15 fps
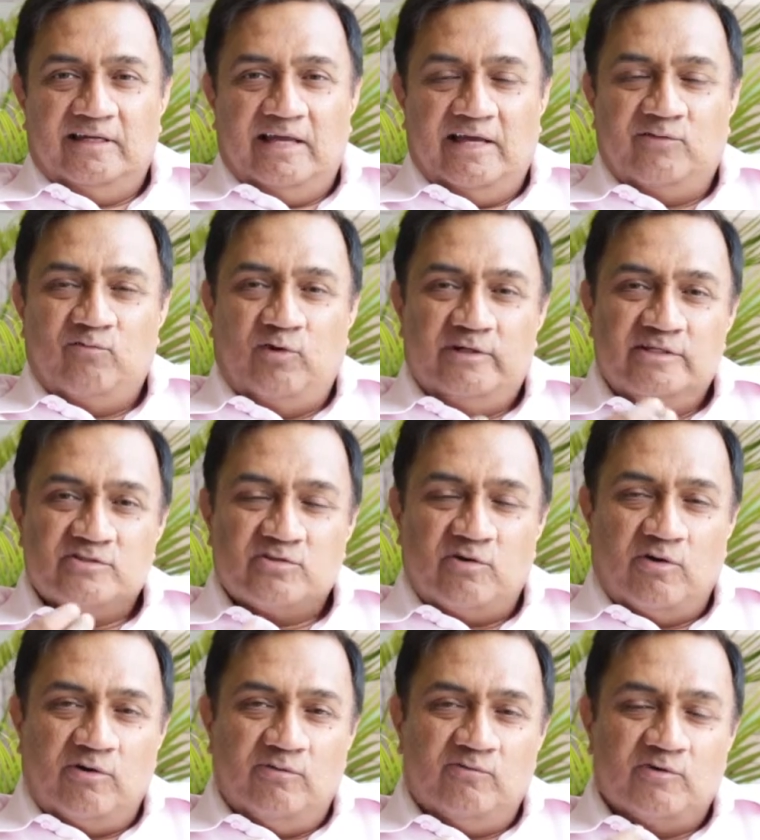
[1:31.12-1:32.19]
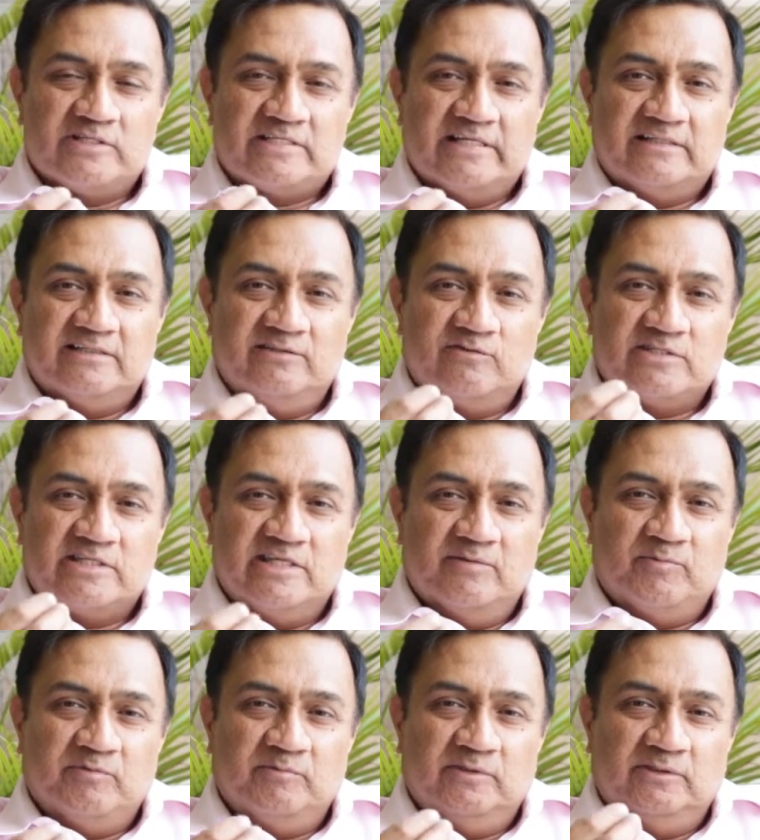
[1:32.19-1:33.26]
And what he saw was that he was
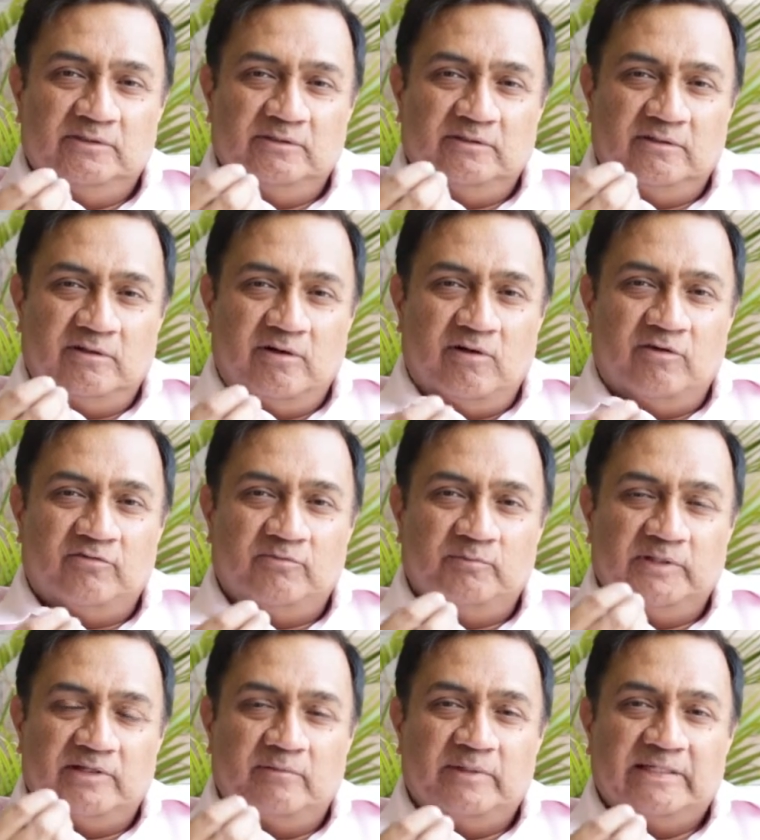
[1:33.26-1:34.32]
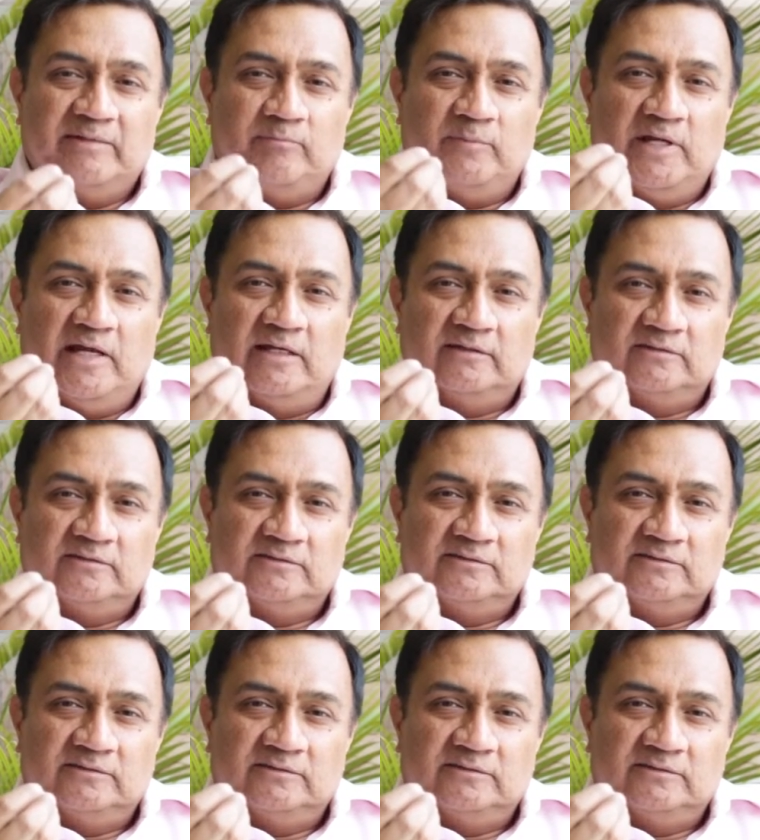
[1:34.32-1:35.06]
capable of becoming a plant,